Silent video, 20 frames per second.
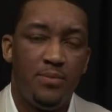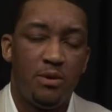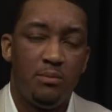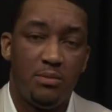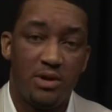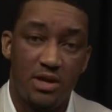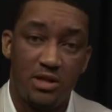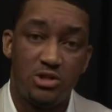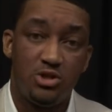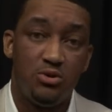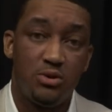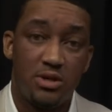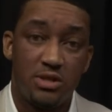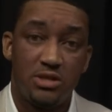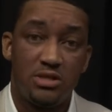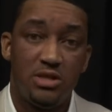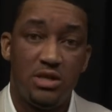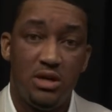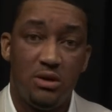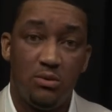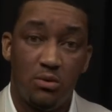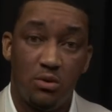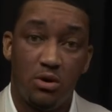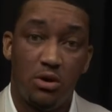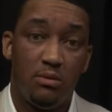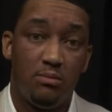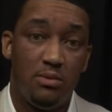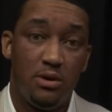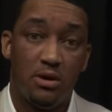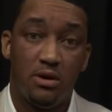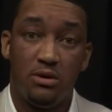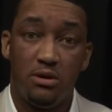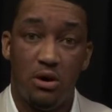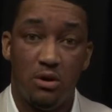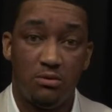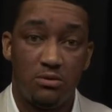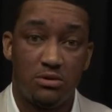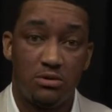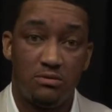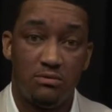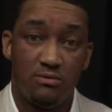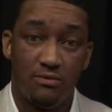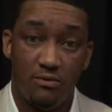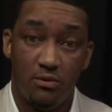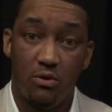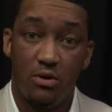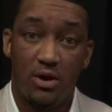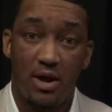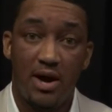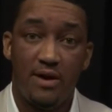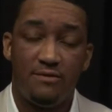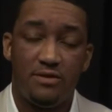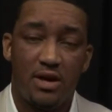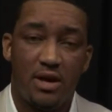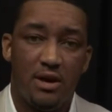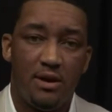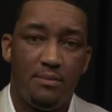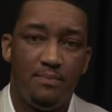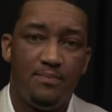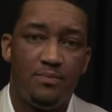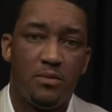but as you can see, we're going to be adults for a lifetime.